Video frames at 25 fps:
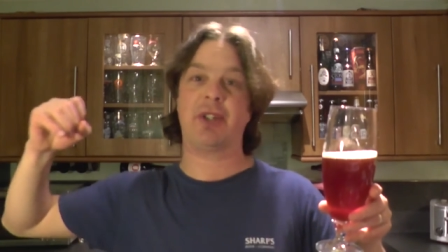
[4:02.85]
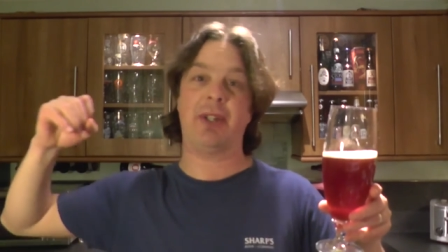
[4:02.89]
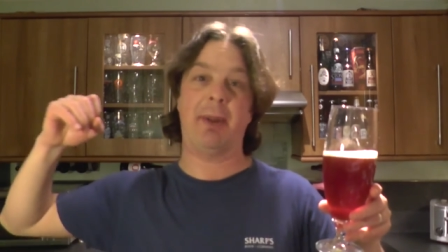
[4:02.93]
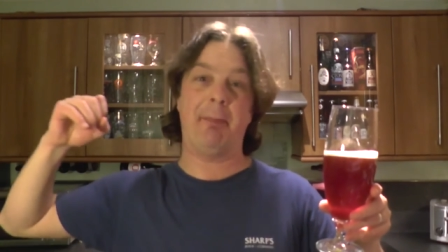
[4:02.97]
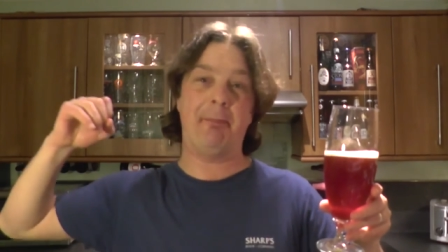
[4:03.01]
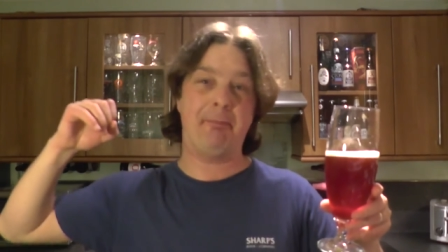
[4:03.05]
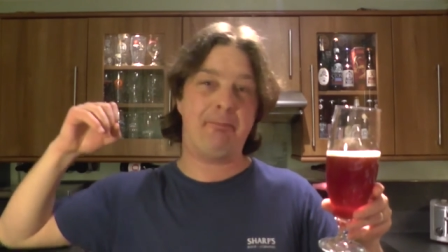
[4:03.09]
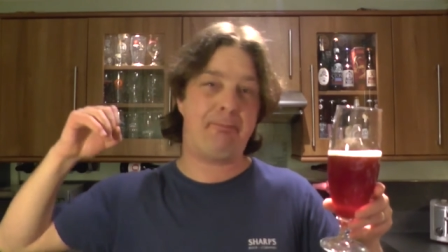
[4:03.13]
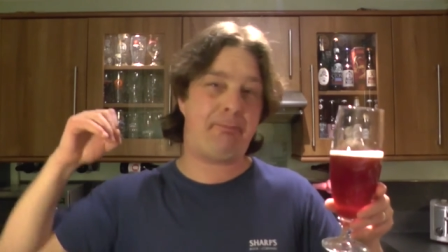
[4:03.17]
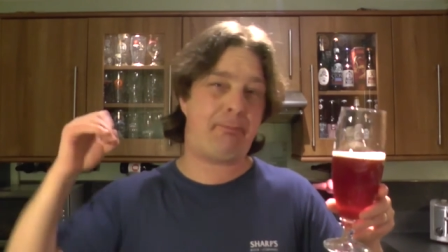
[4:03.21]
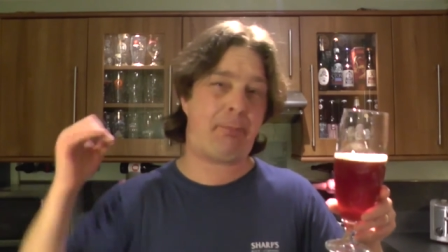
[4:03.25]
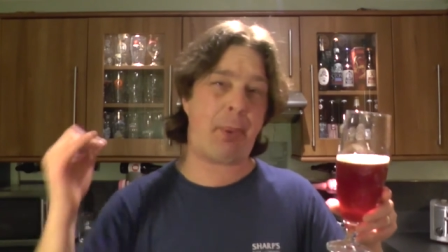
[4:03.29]

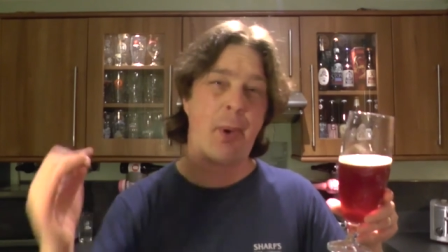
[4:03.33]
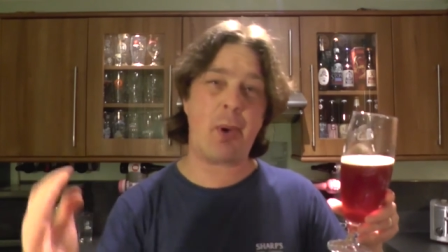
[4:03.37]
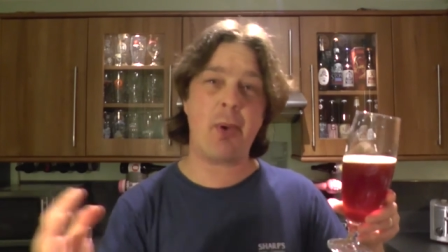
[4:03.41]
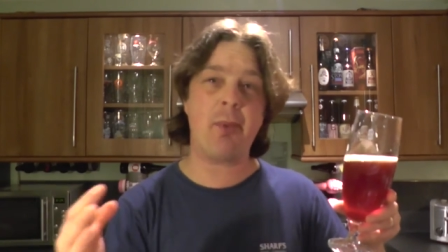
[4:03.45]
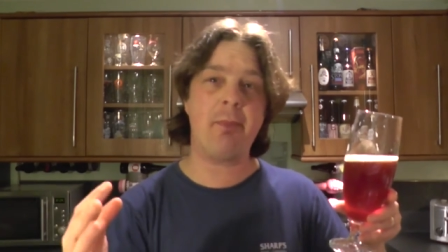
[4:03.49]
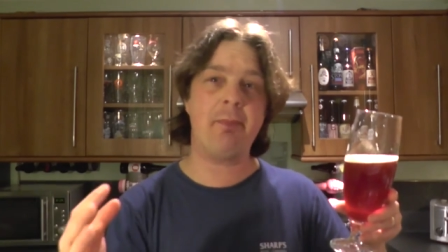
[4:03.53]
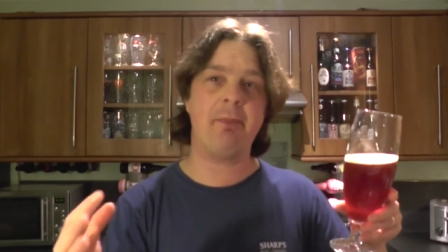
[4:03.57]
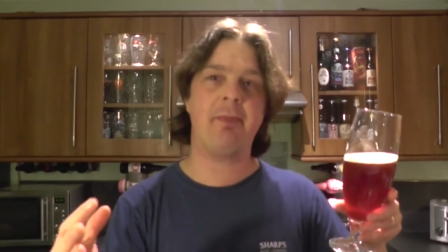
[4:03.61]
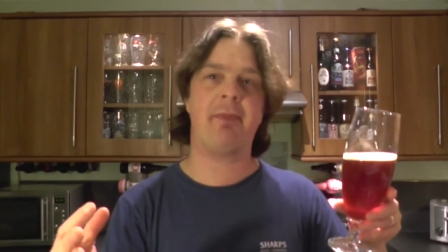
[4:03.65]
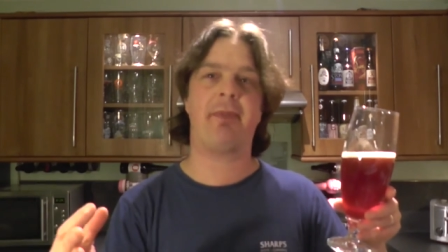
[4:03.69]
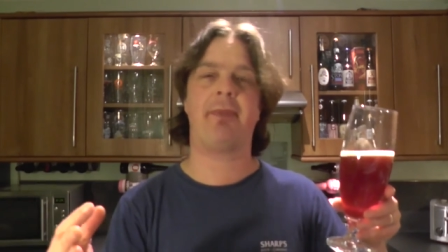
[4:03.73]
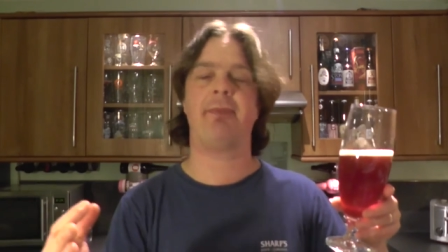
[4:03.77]
the
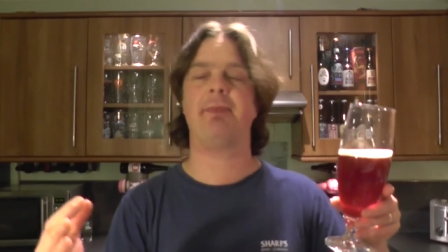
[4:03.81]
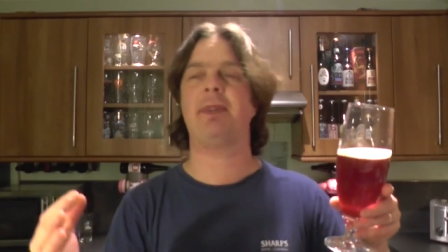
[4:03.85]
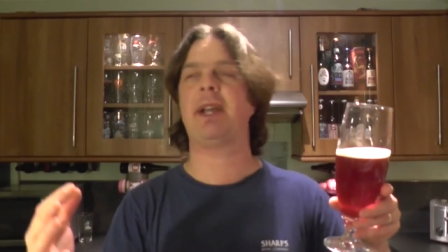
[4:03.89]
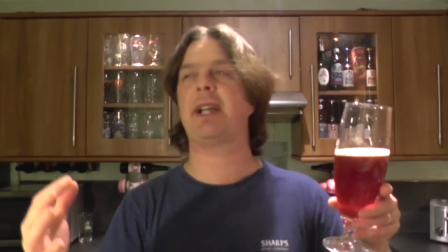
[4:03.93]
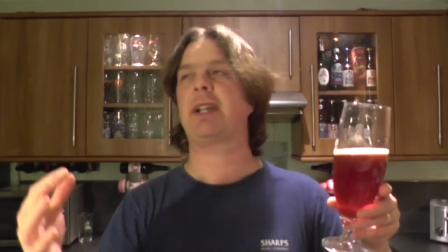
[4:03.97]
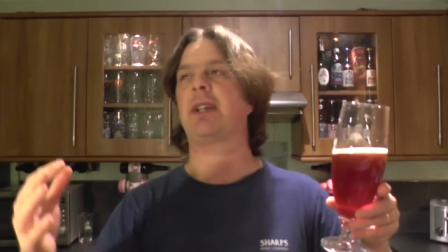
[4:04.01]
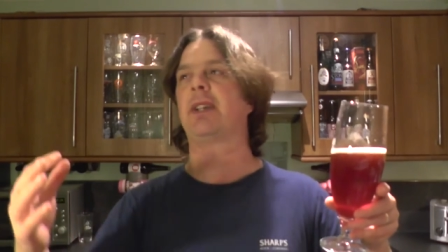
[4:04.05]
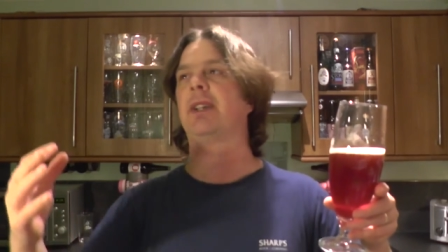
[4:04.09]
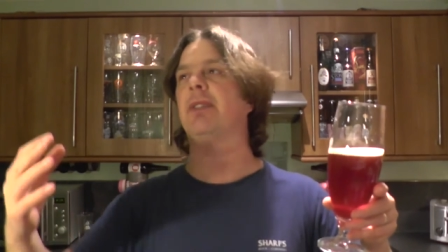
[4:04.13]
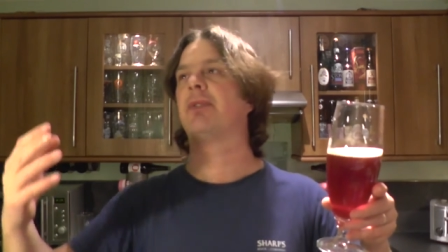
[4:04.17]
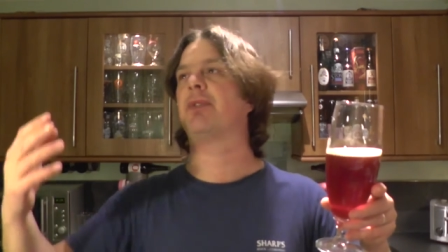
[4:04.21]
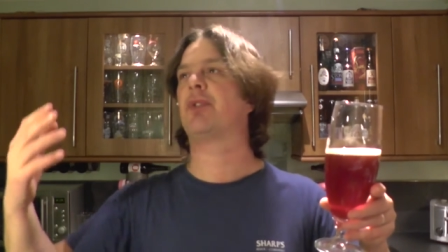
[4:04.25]
boom from that
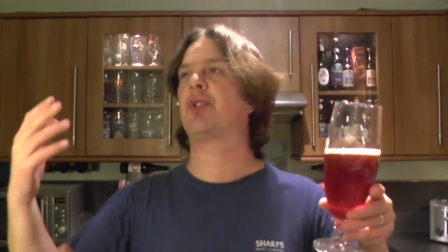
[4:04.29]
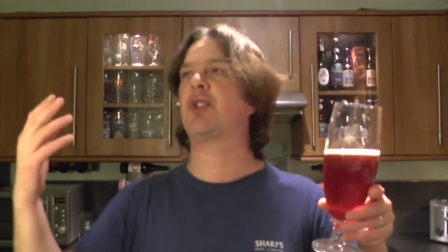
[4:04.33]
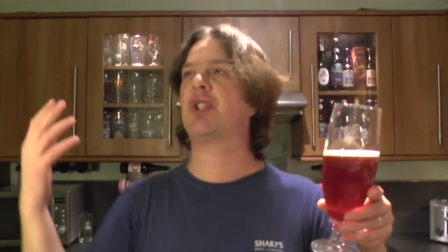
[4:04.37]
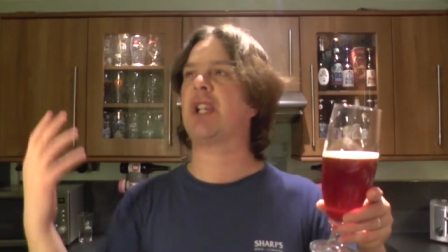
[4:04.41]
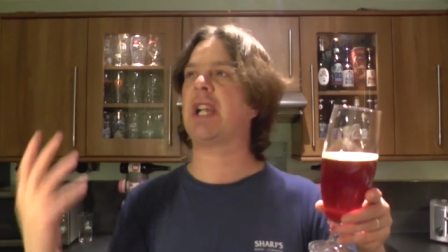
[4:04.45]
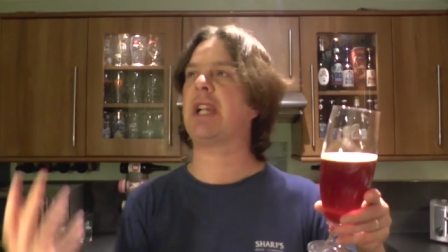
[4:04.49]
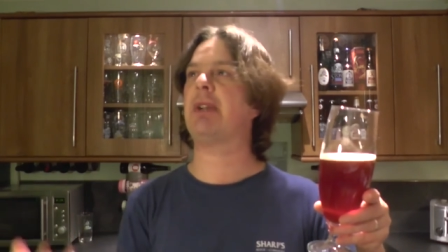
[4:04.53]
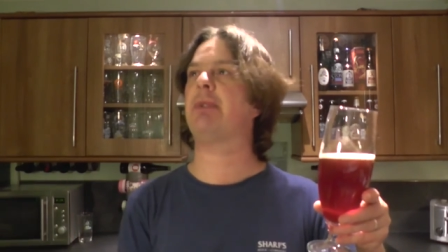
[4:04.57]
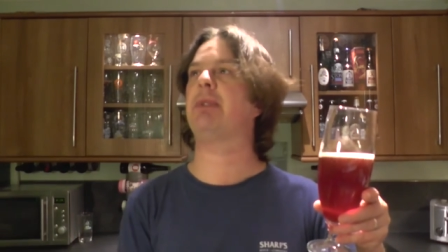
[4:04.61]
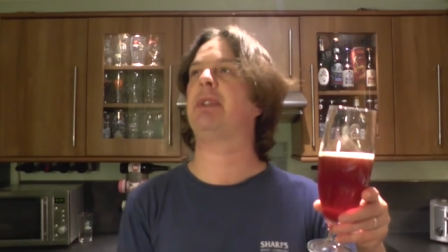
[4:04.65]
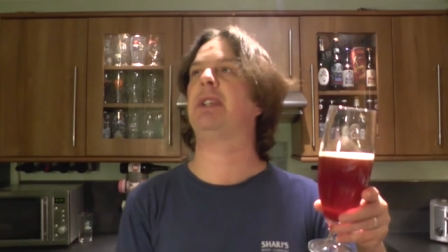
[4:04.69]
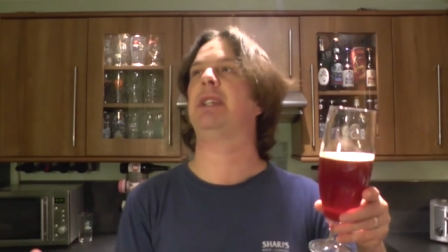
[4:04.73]
kind of
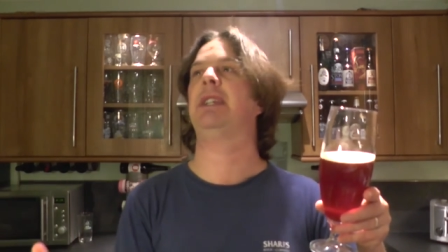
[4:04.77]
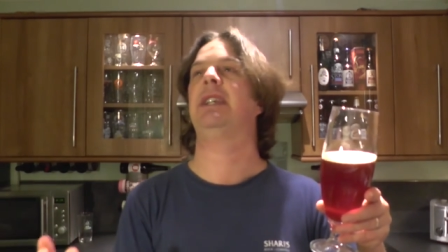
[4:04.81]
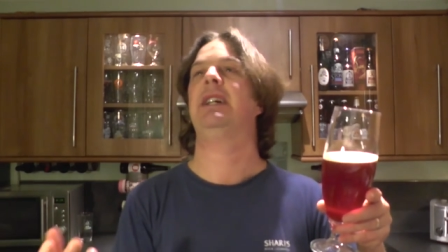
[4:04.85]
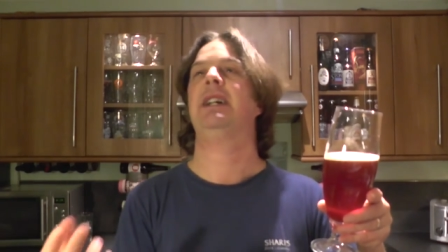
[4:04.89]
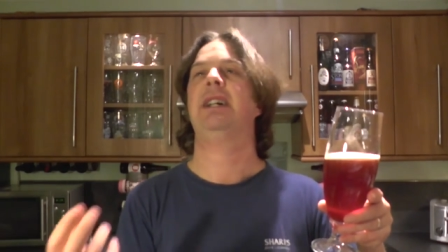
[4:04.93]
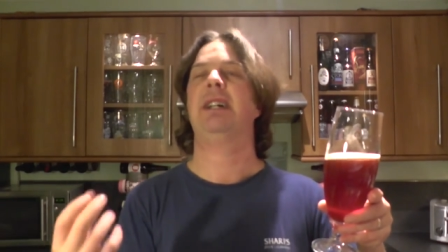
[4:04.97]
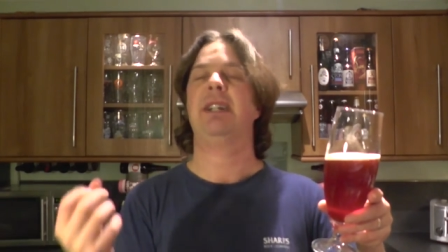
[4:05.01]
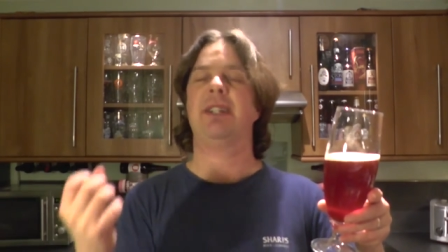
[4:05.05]
cherry